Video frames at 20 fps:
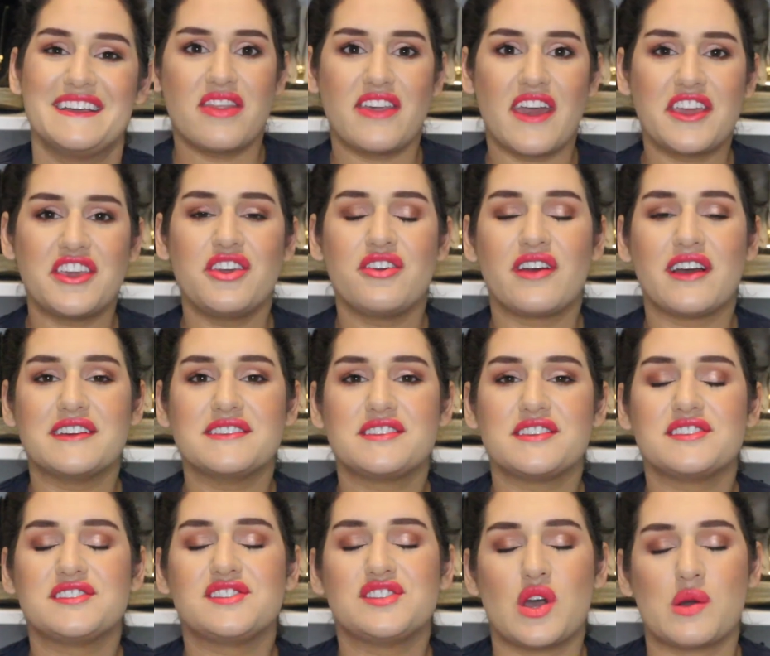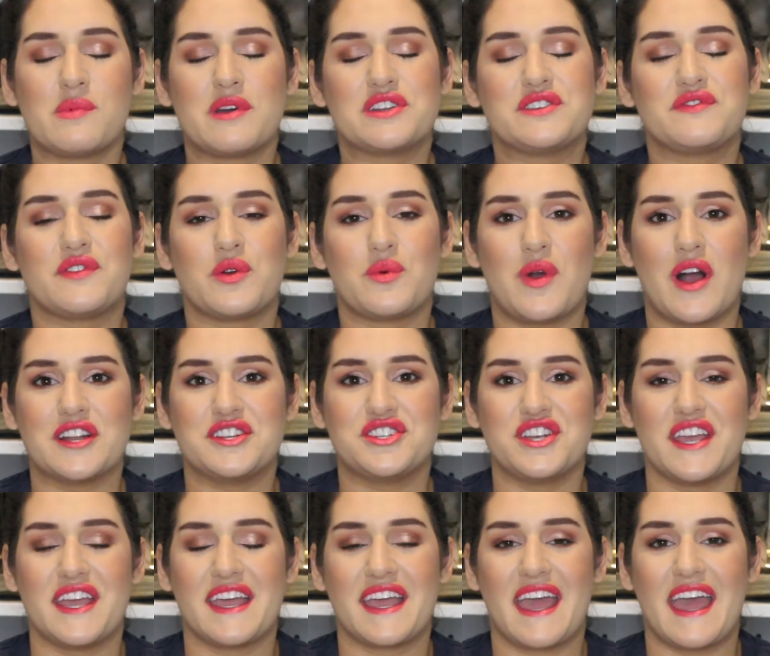Thank you guys so much for
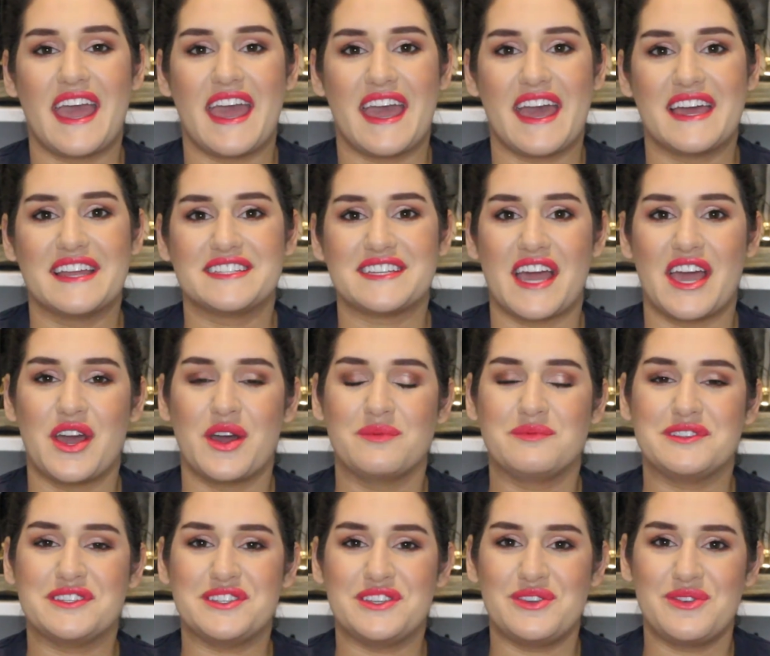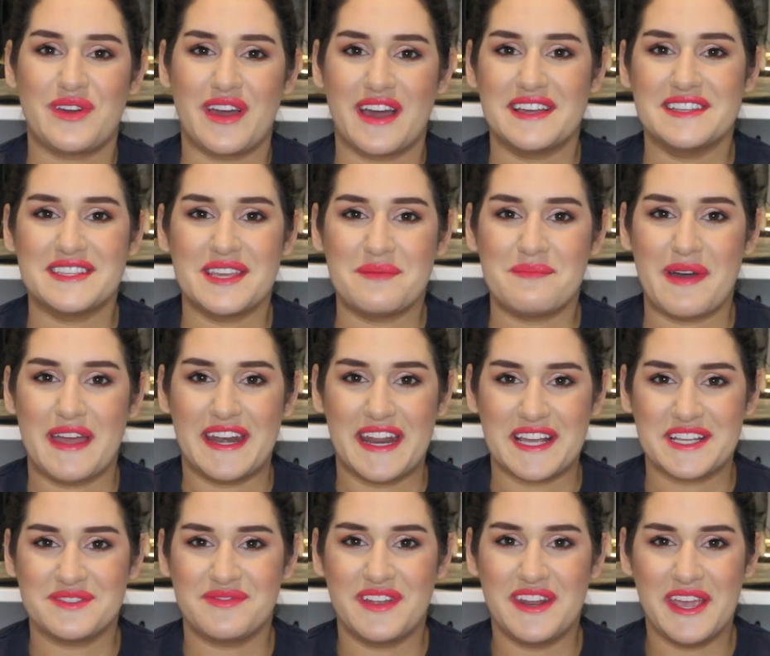watching, and I hope to see you guys in my
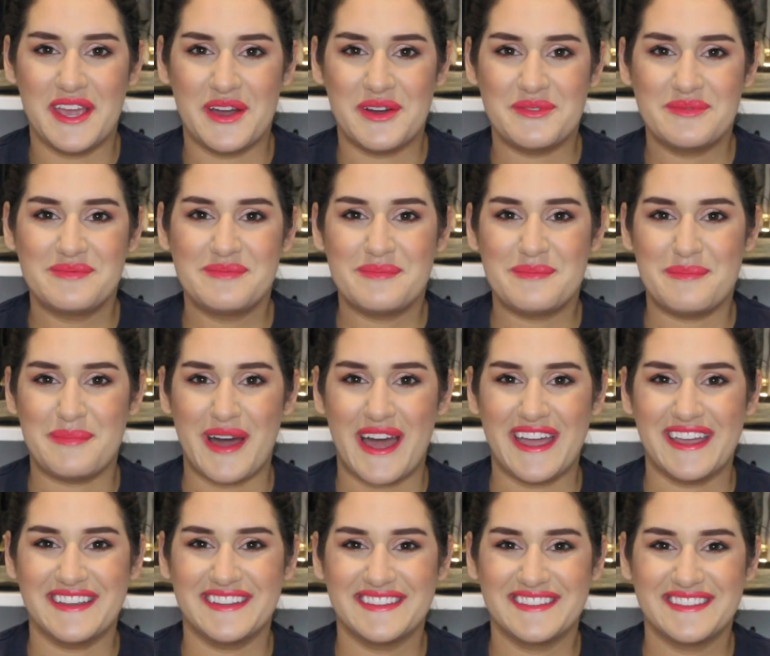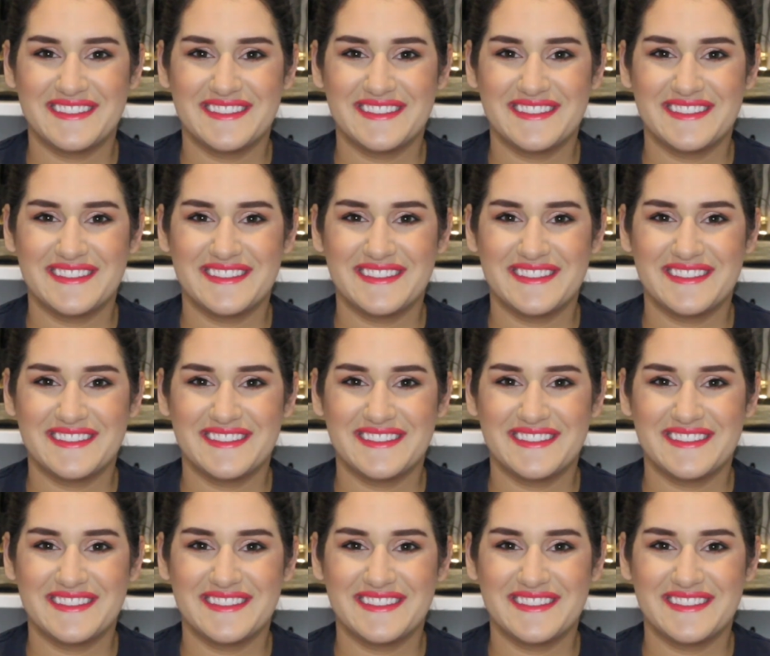next video. Bye.